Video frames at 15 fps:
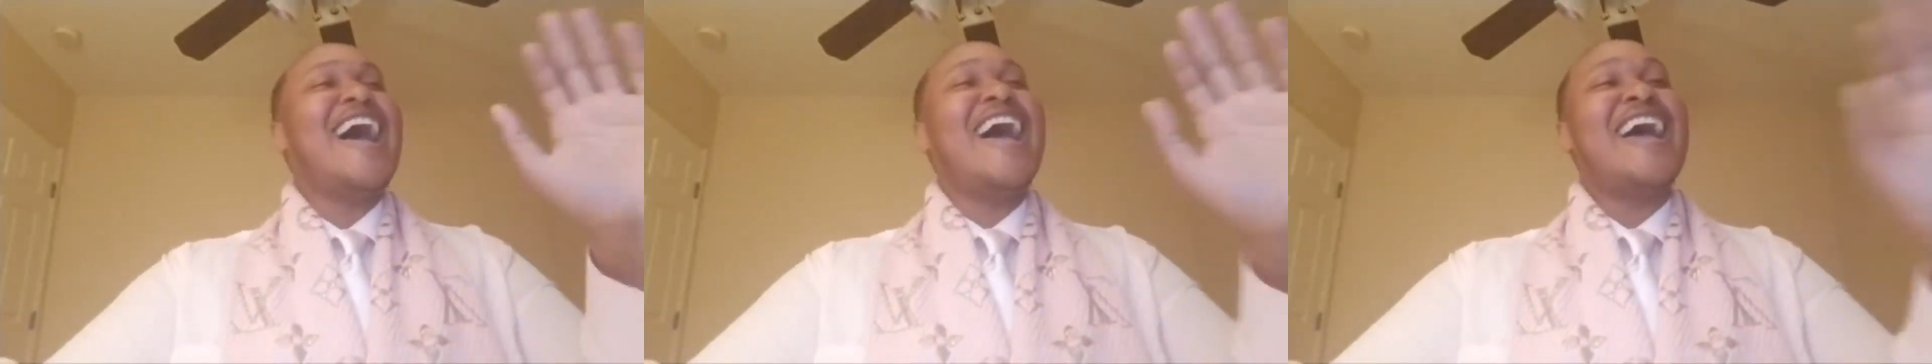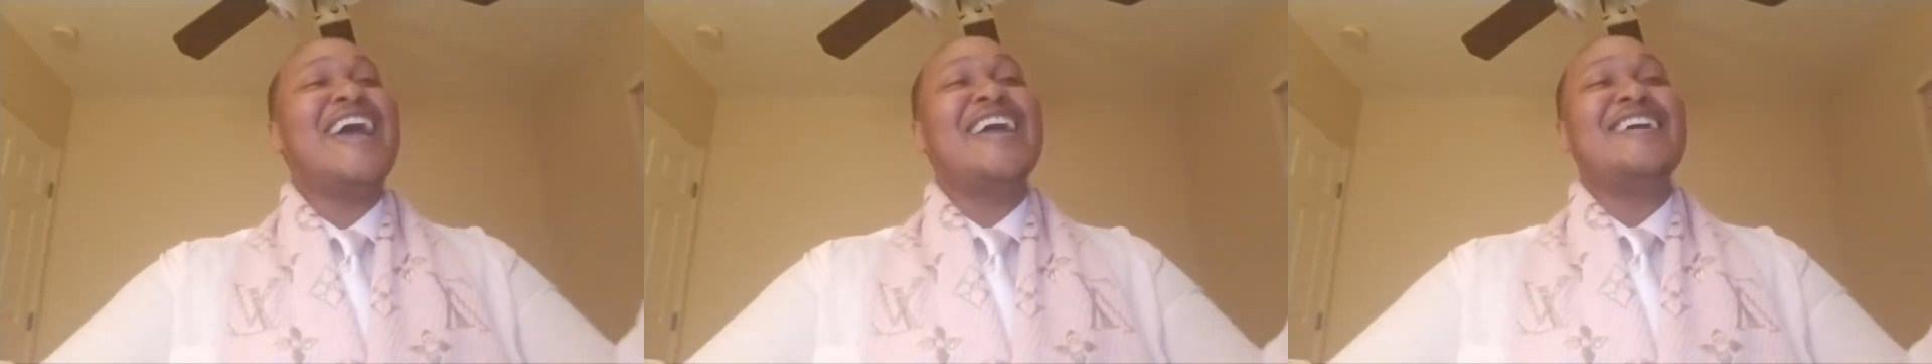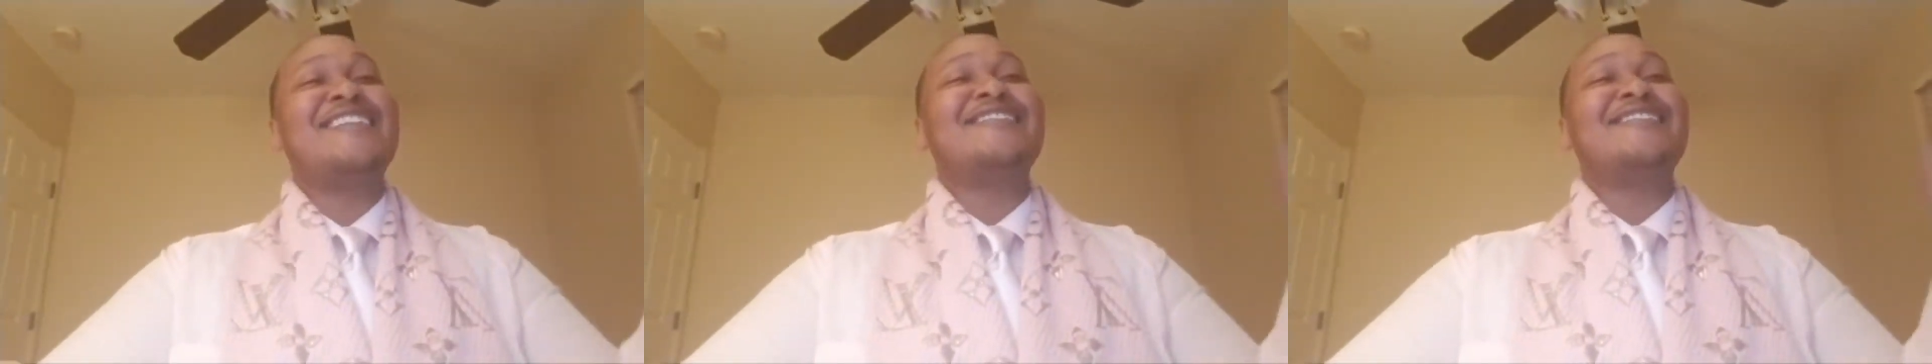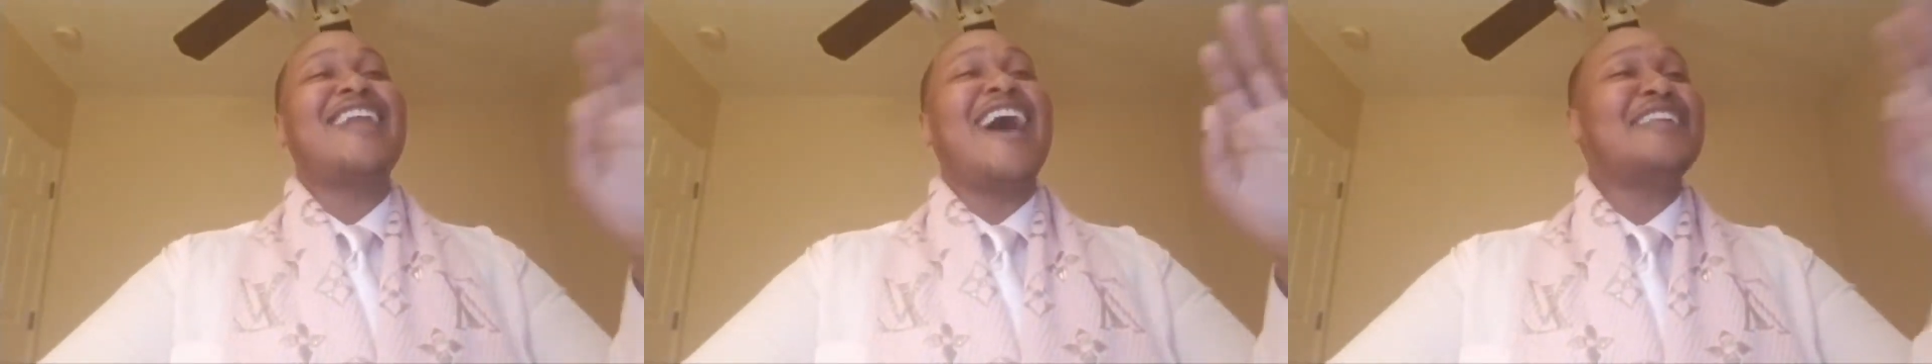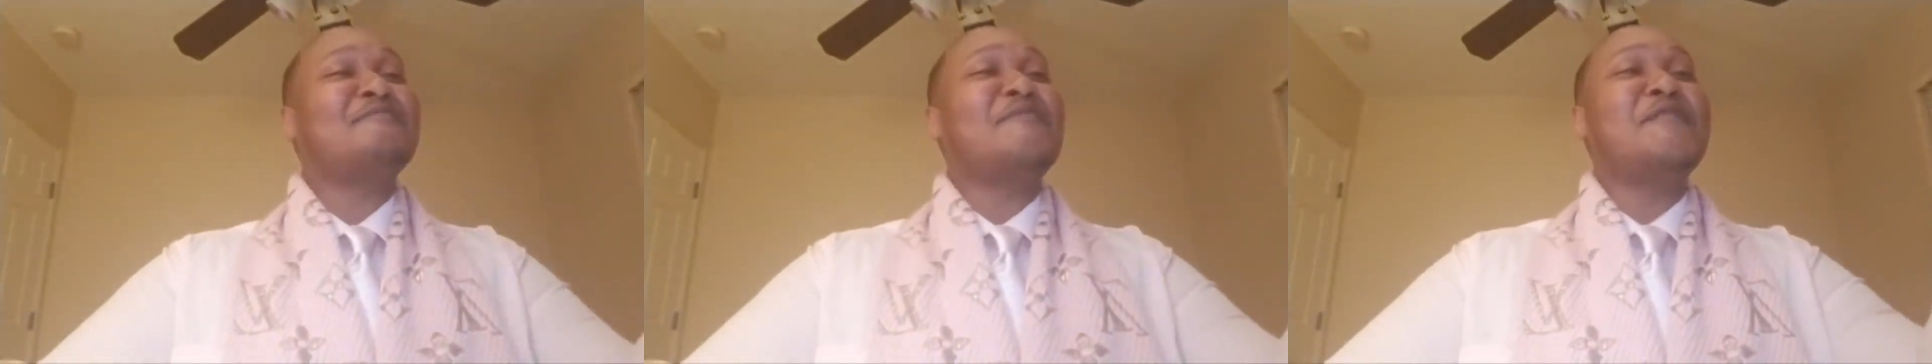Hey, a
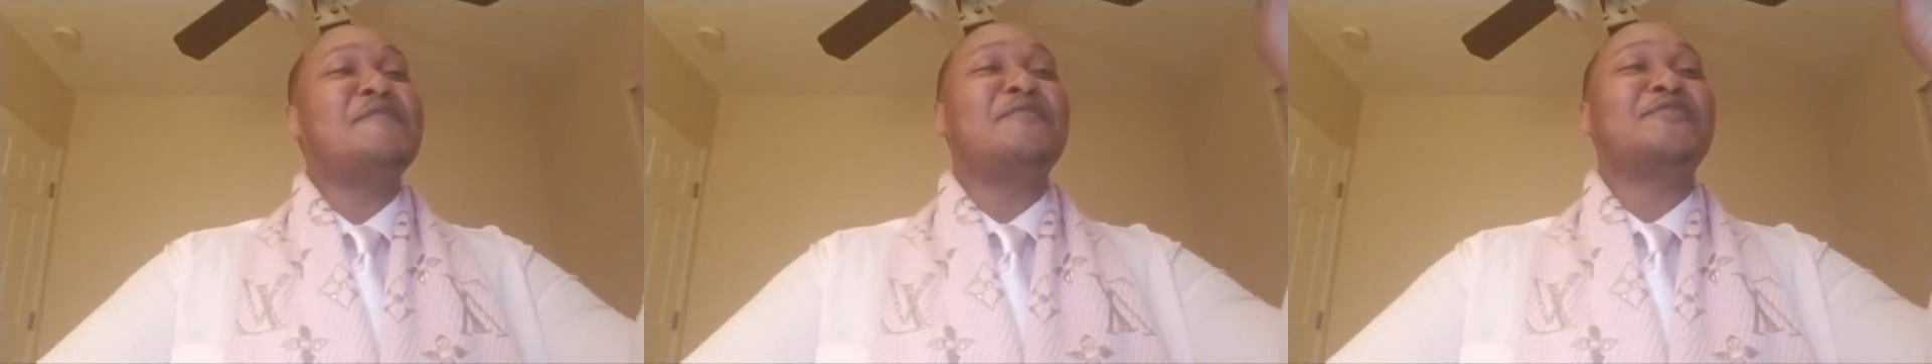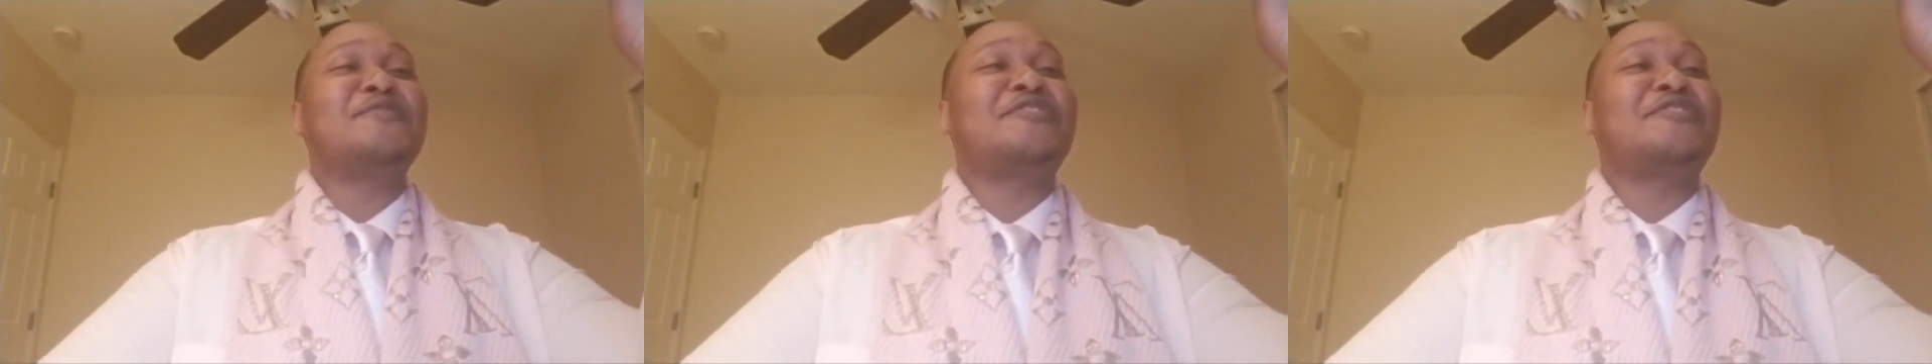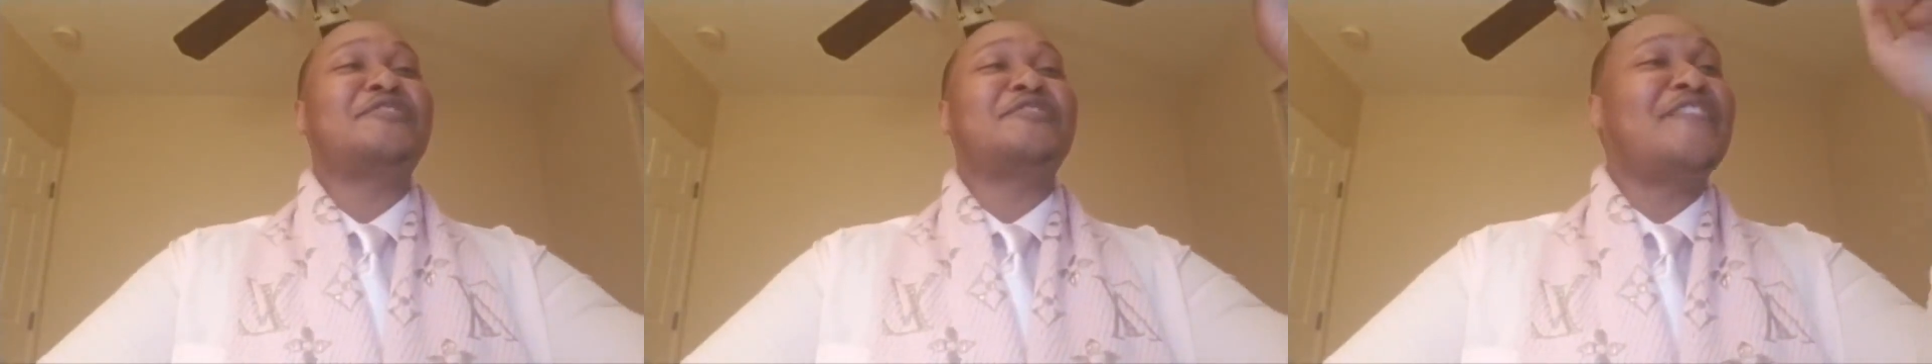lot of people